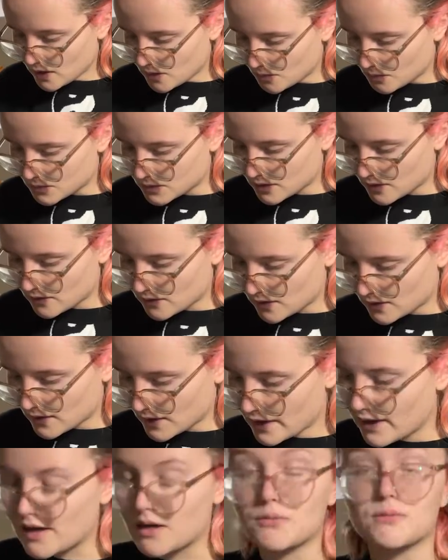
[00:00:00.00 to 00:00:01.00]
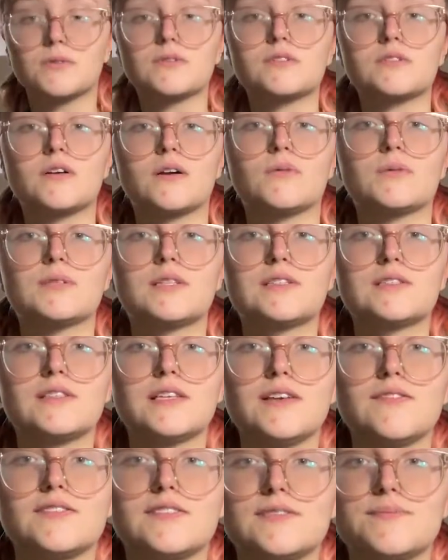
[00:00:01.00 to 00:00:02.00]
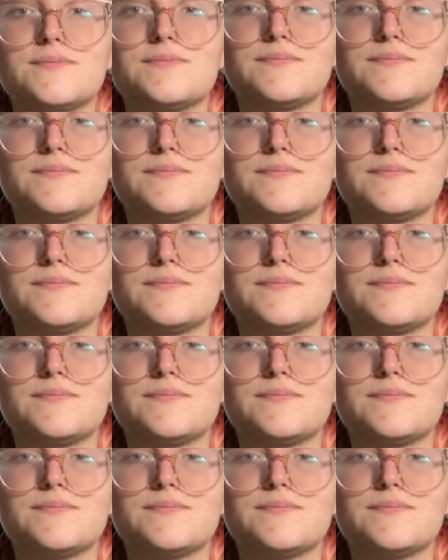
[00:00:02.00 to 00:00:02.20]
once I've done that, I will start with the sleeves.